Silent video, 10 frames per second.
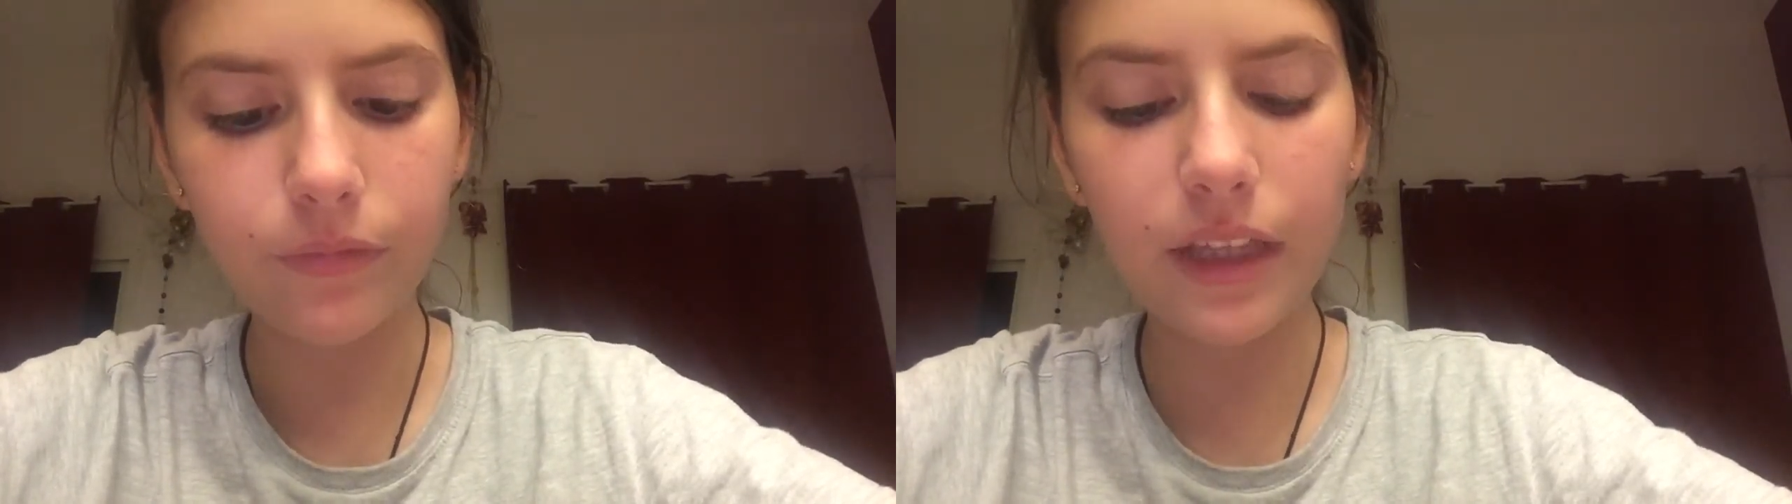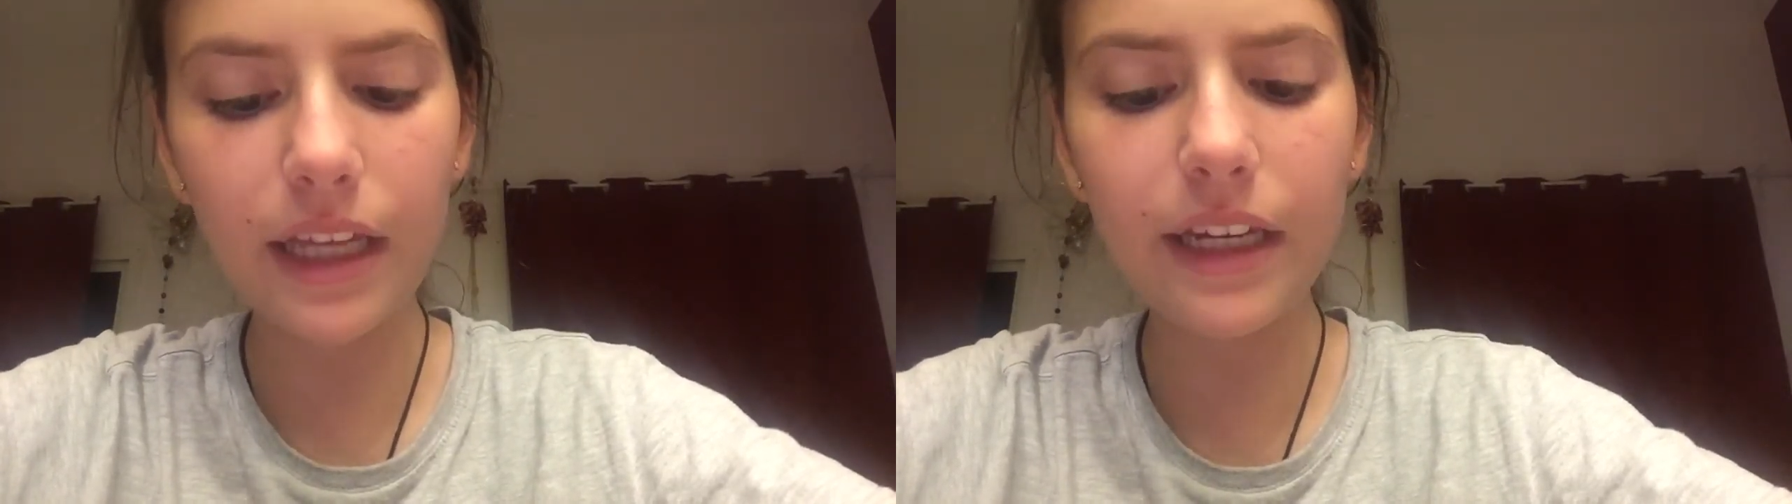
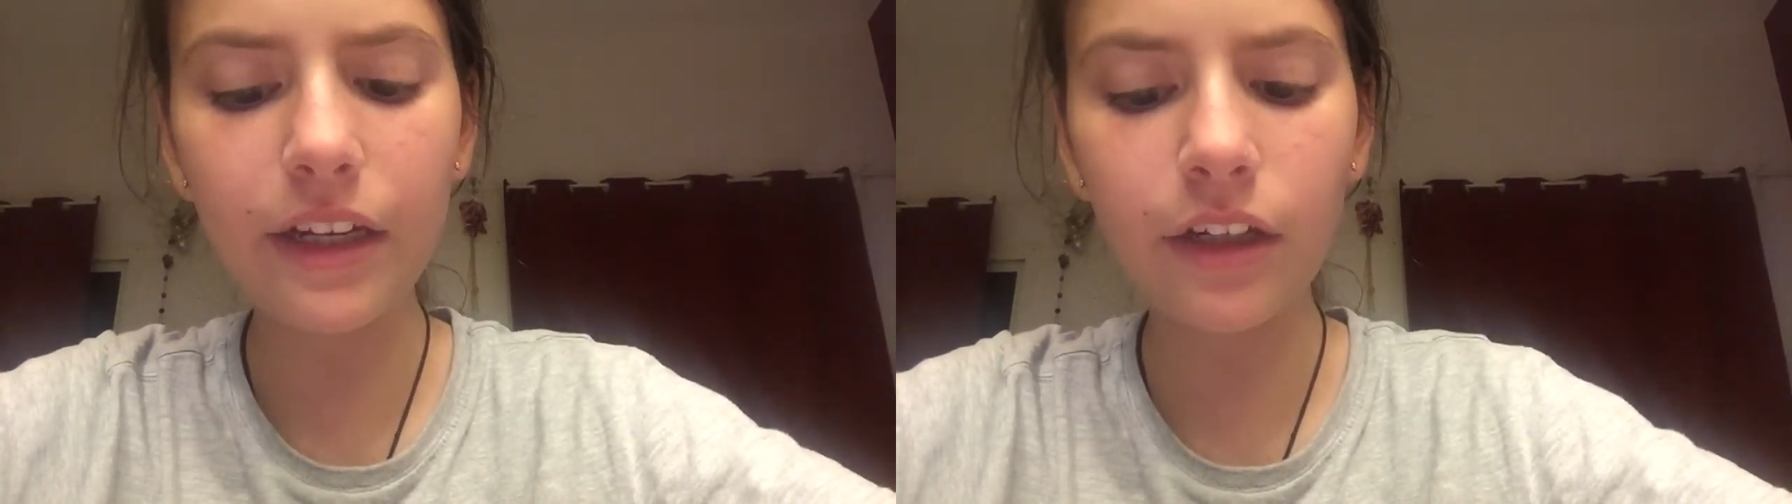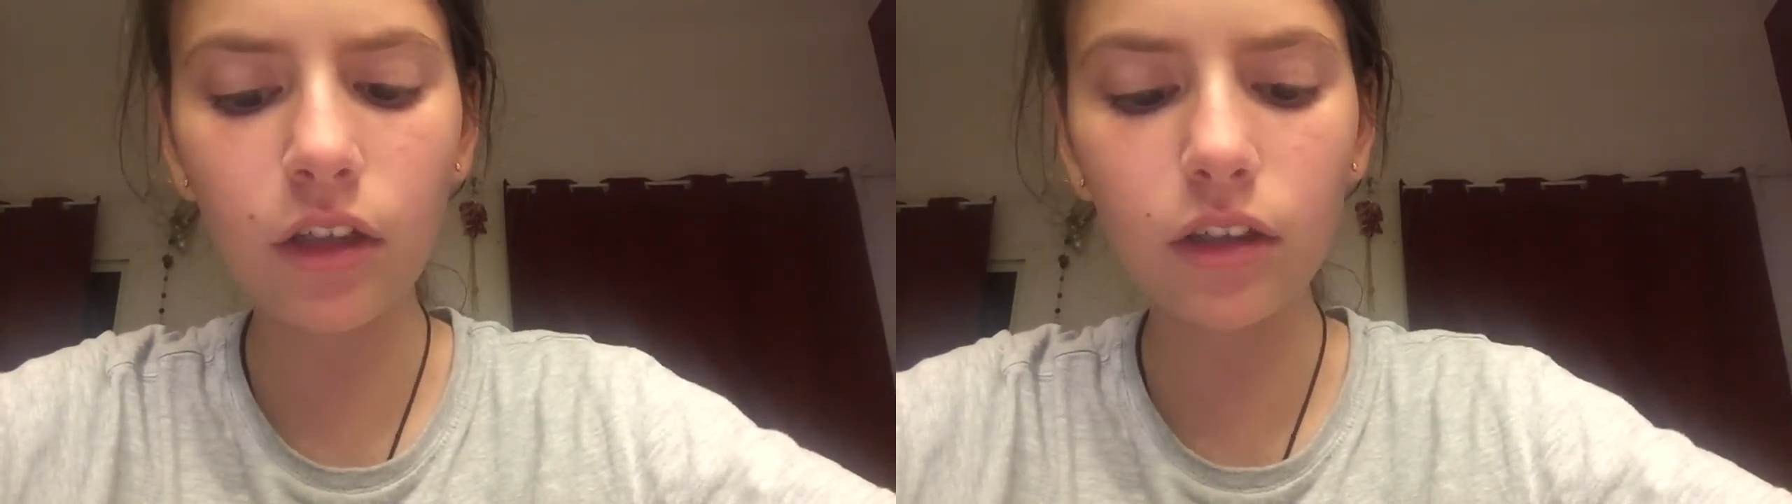Then he
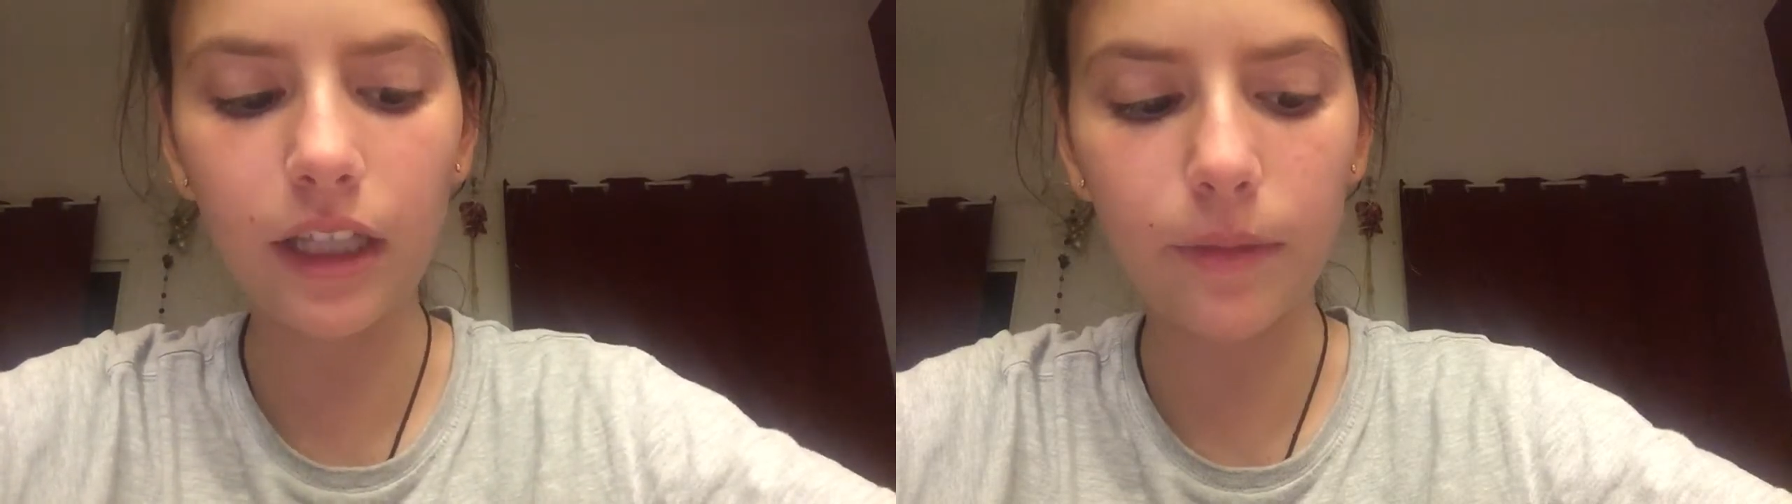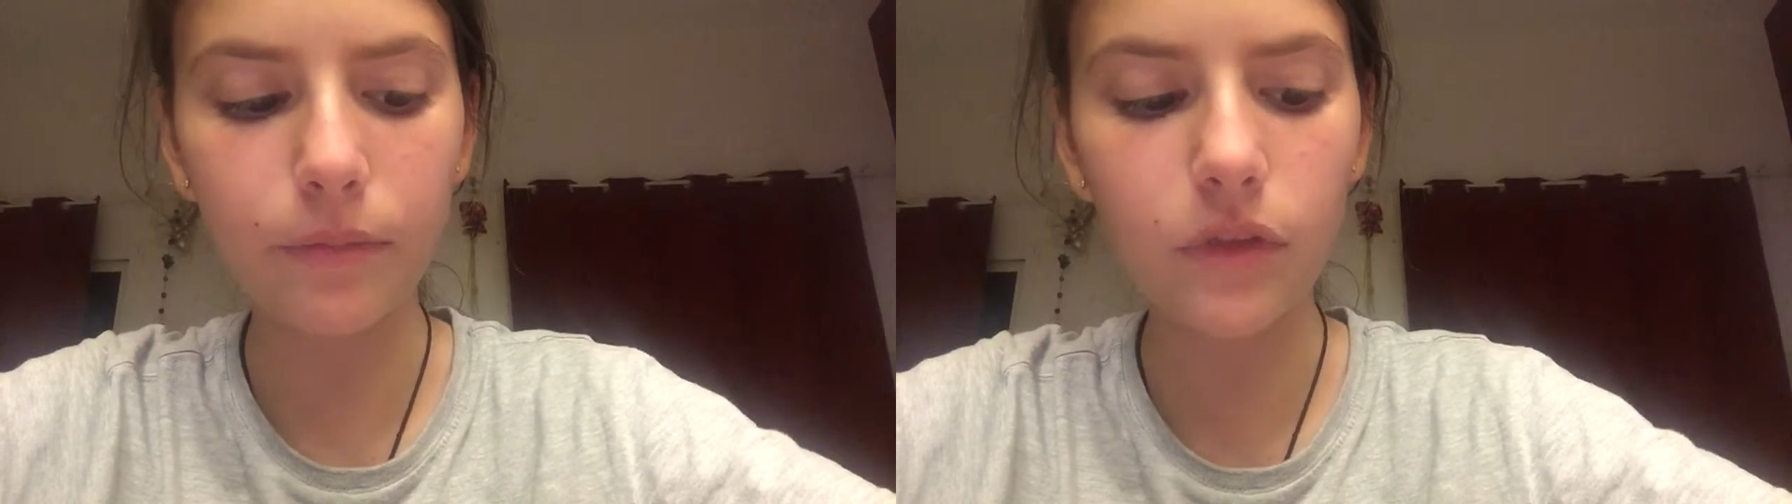hurled
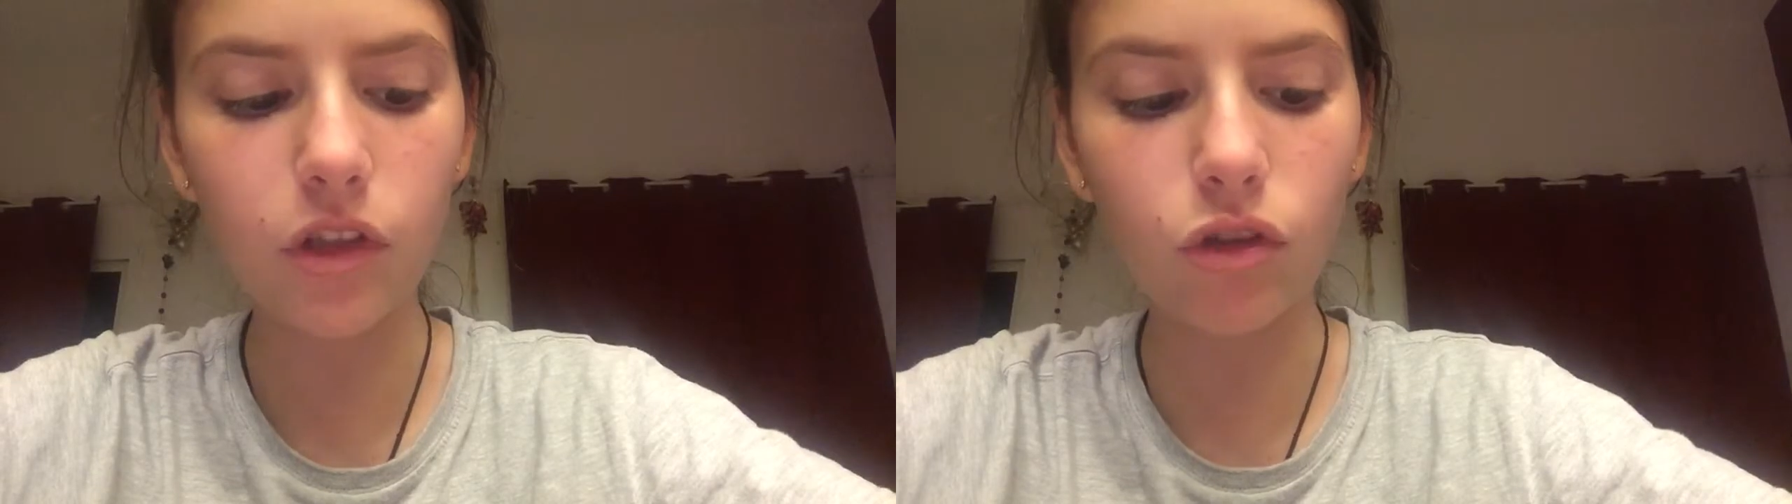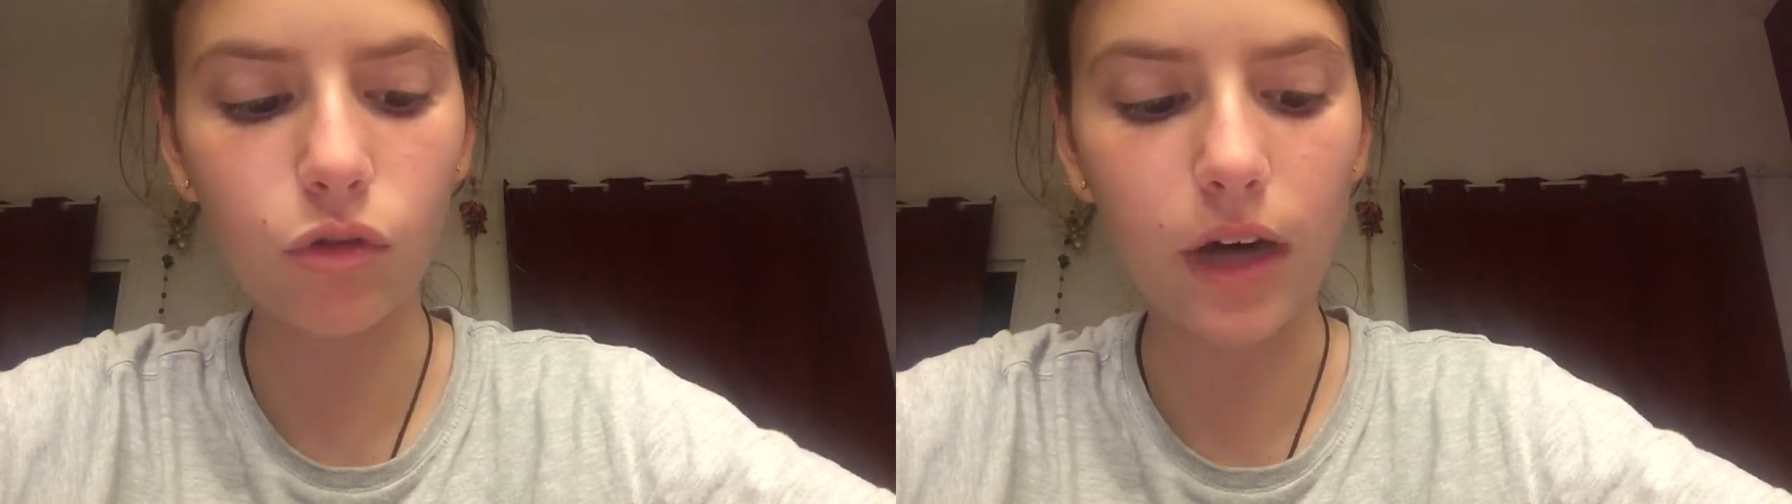him to
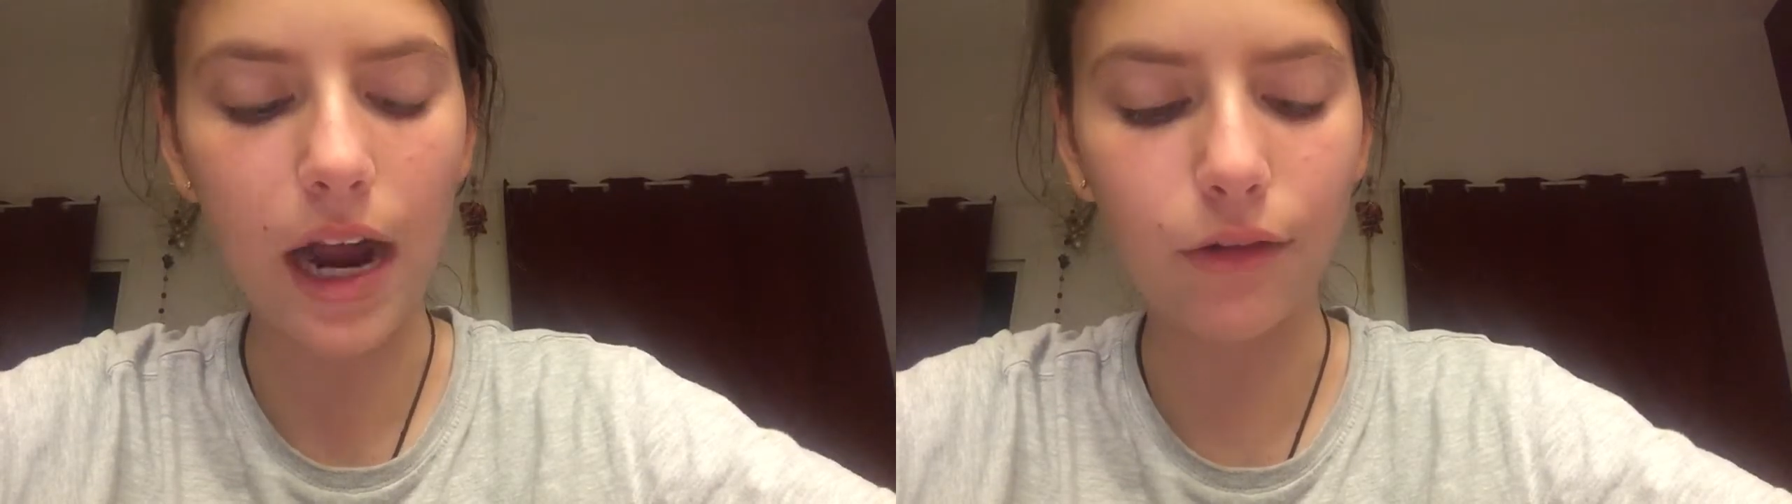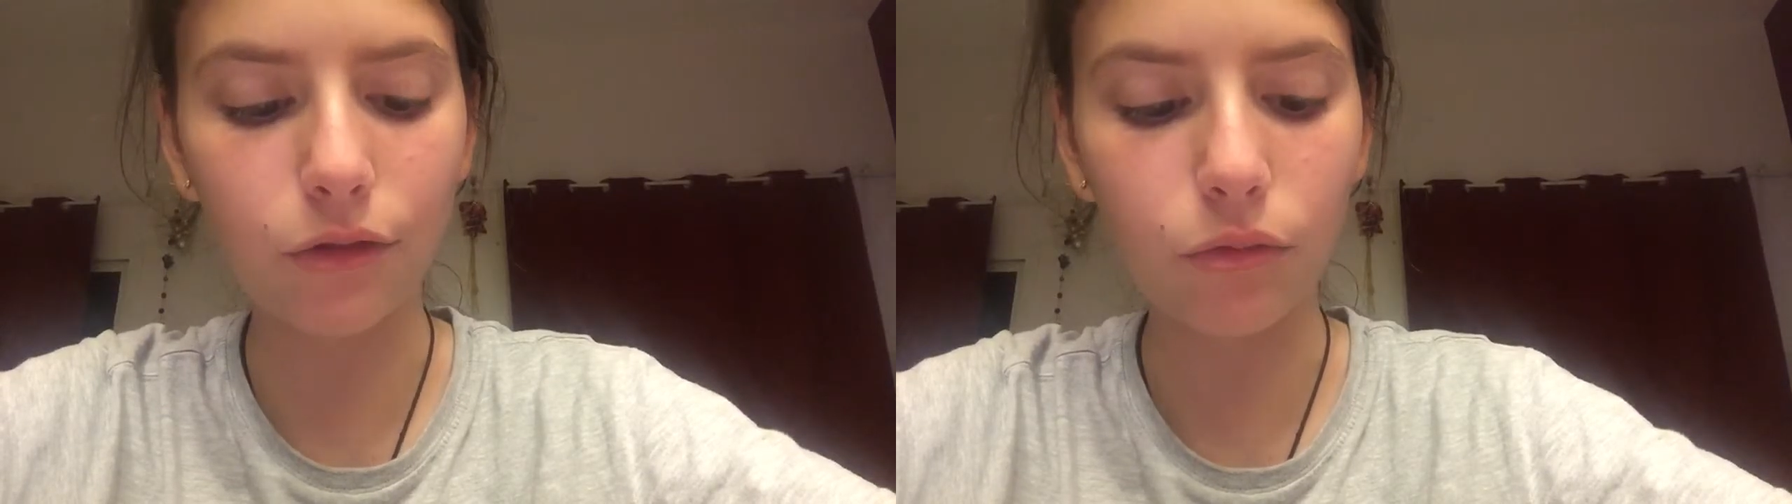the ground